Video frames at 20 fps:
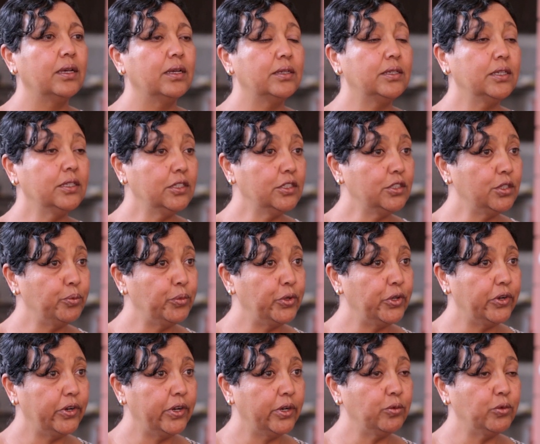Dignity
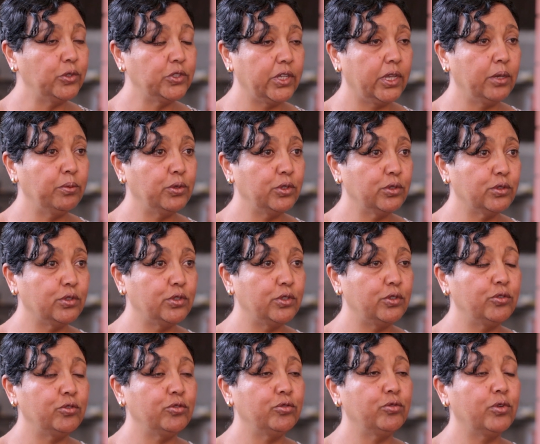Period was able
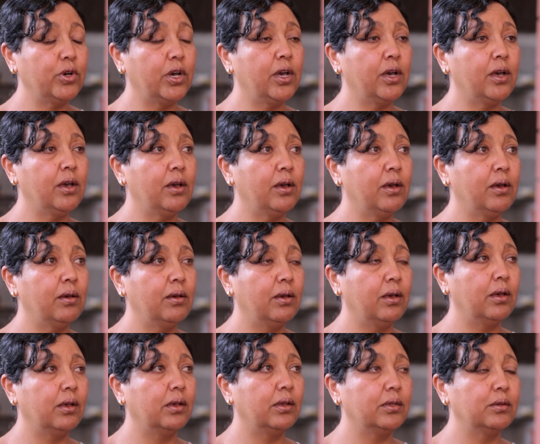to
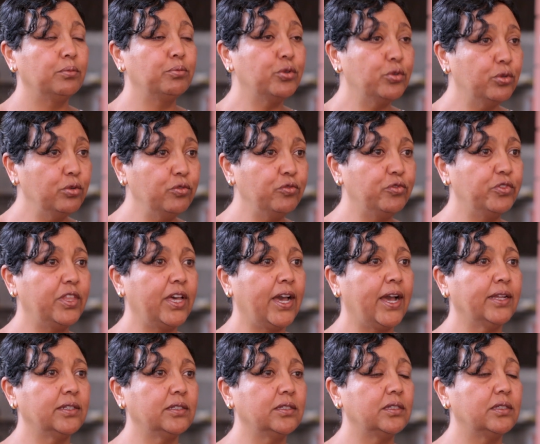prove
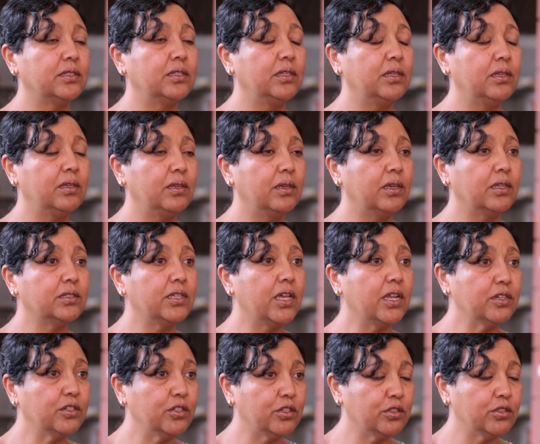that the
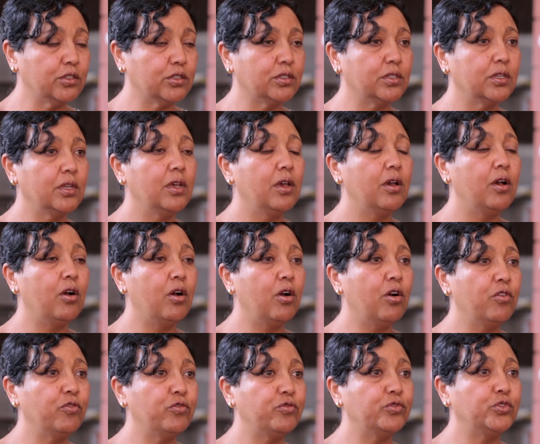attendance
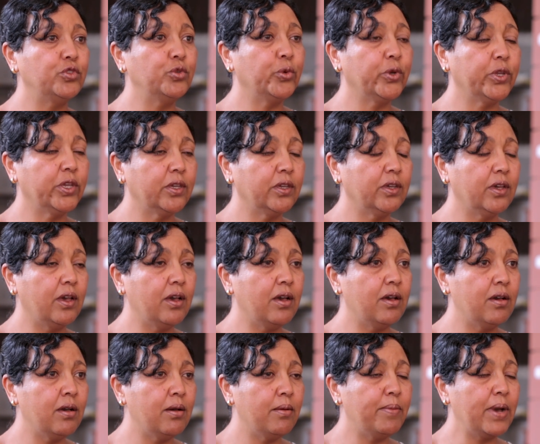of doing
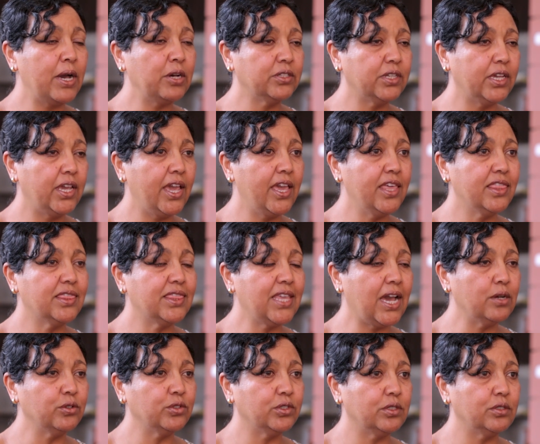about
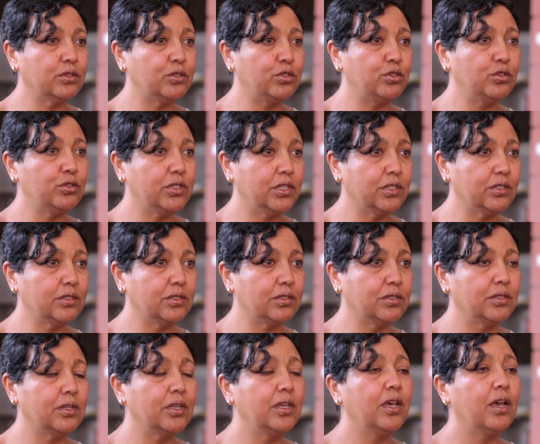8,000
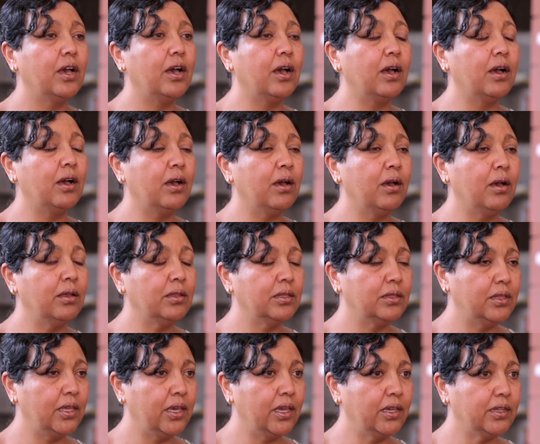students.
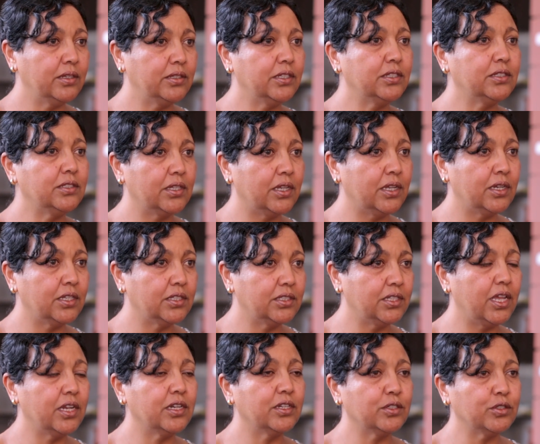They did an
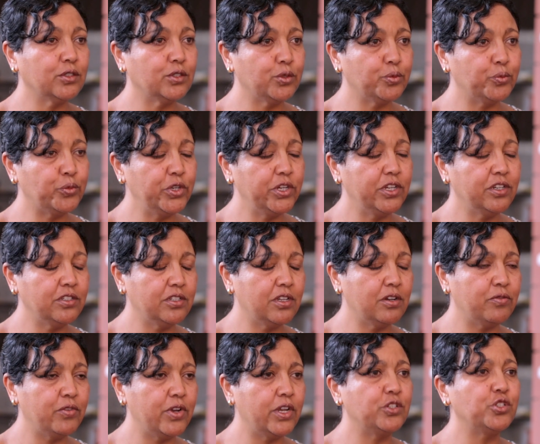attendance
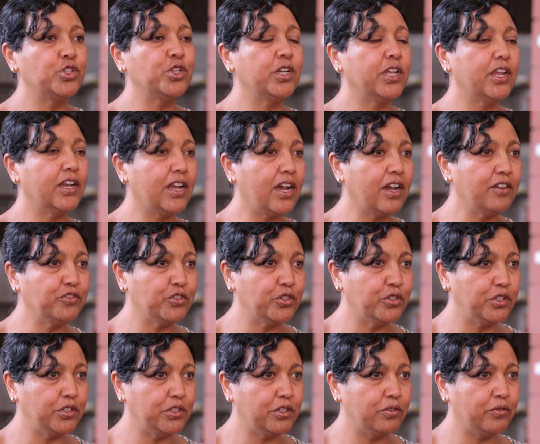pre-intervention and after
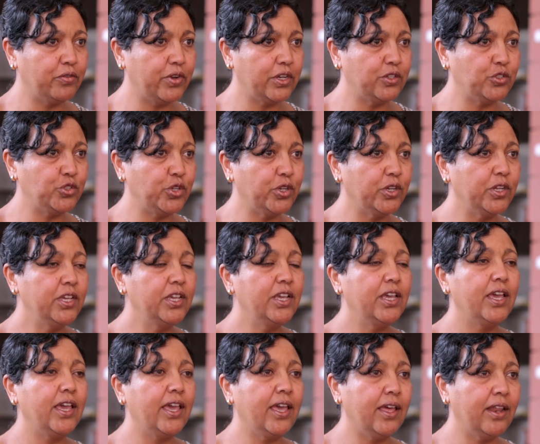intervention.
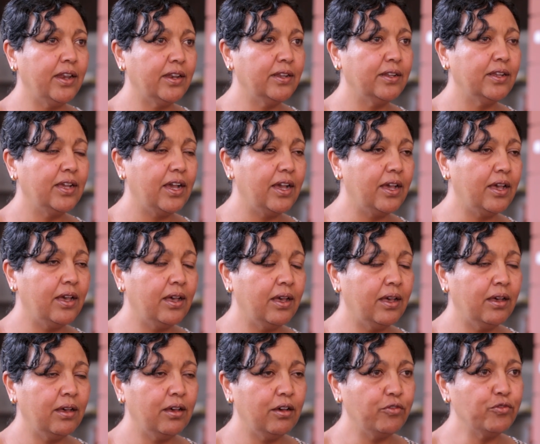And
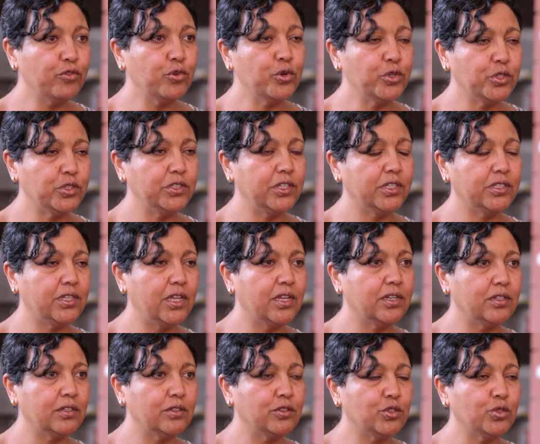of course, the
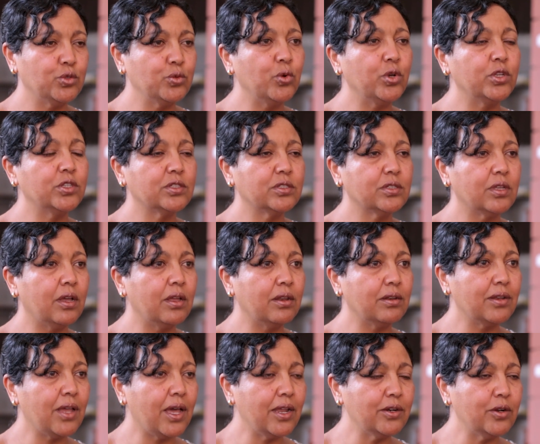attendance was a
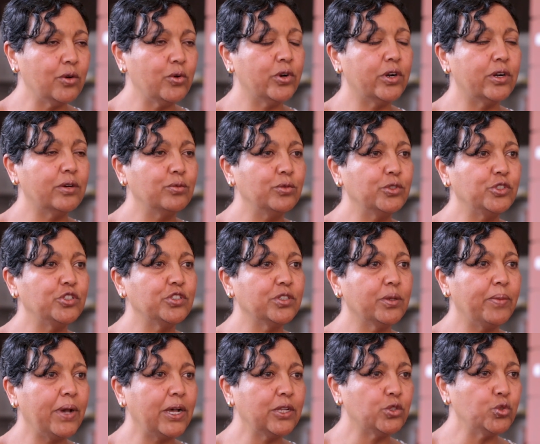lot lower, which is
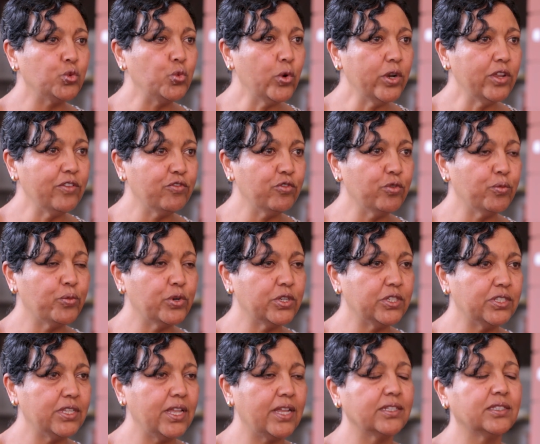about
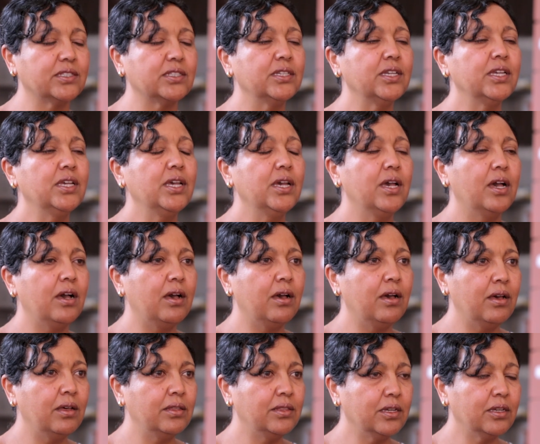24%.
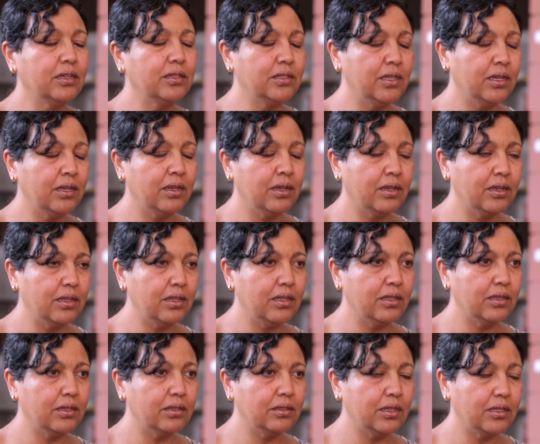The
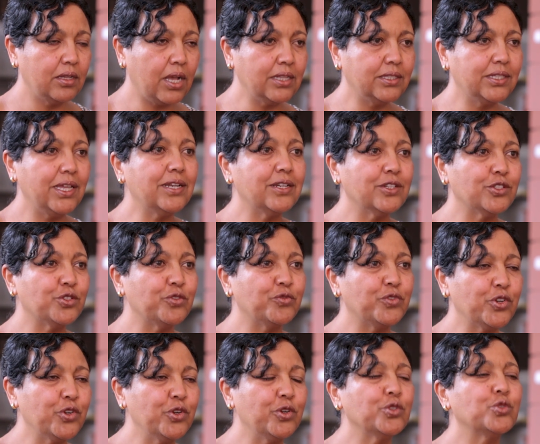attendance of
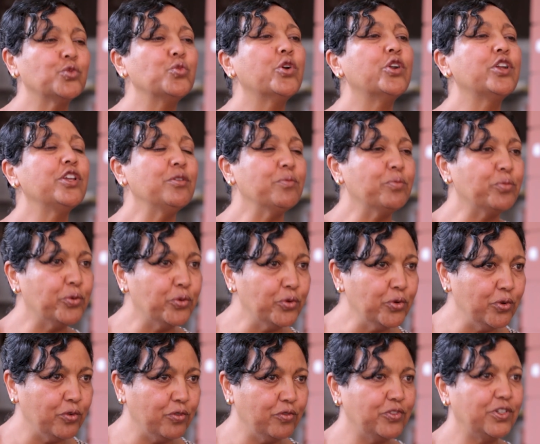the girls were
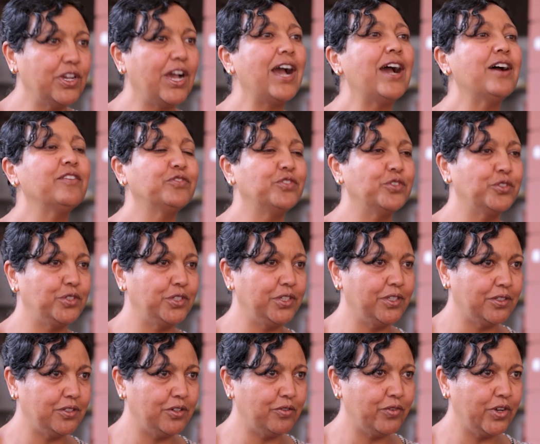improved after the
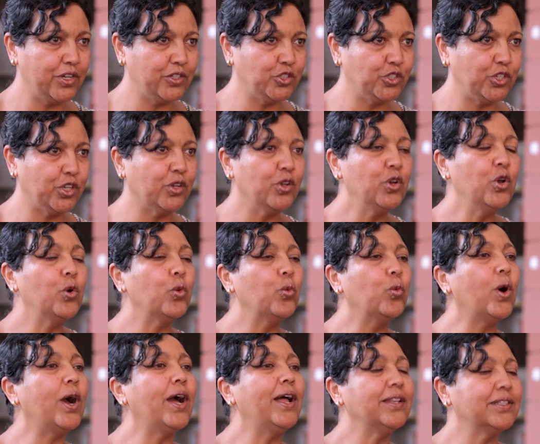intervention,
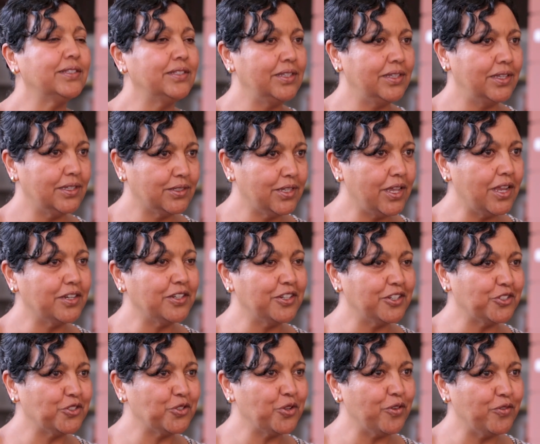while the
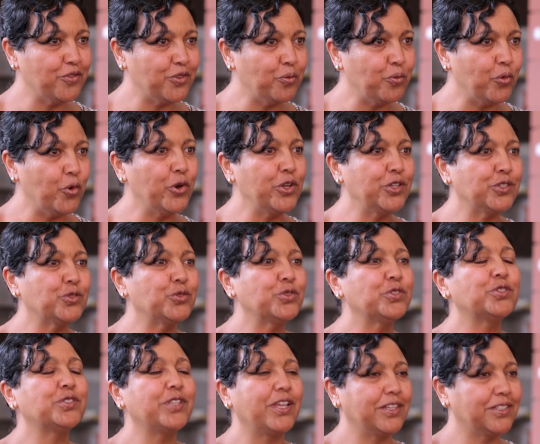attendance of the boys
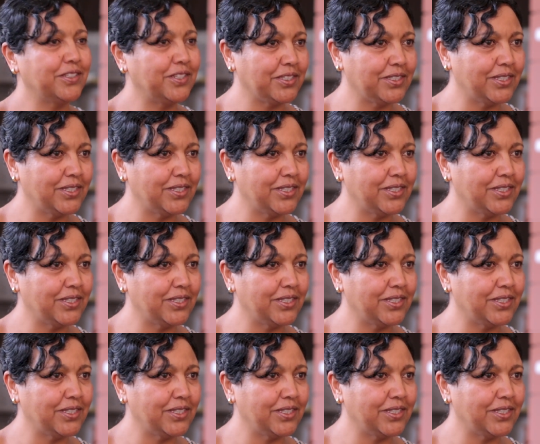stayed the